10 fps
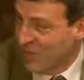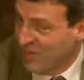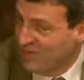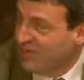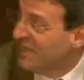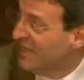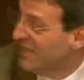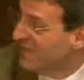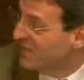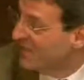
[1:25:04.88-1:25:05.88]
many, many
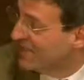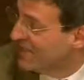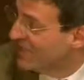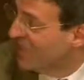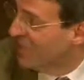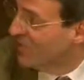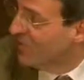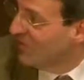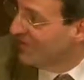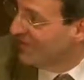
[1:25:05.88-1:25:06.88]
years with such a
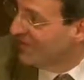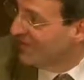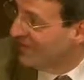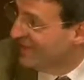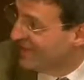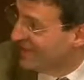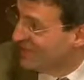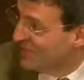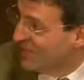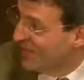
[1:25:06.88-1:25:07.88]
low interest
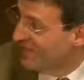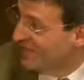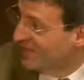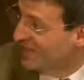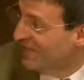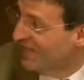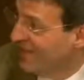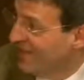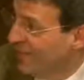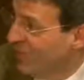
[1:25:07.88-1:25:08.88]
differential,
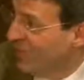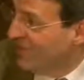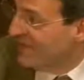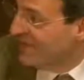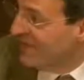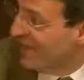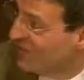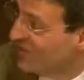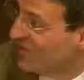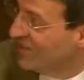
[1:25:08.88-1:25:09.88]
with
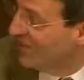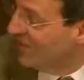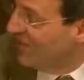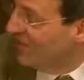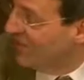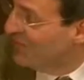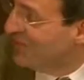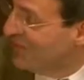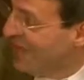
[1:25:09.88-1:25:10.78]
such different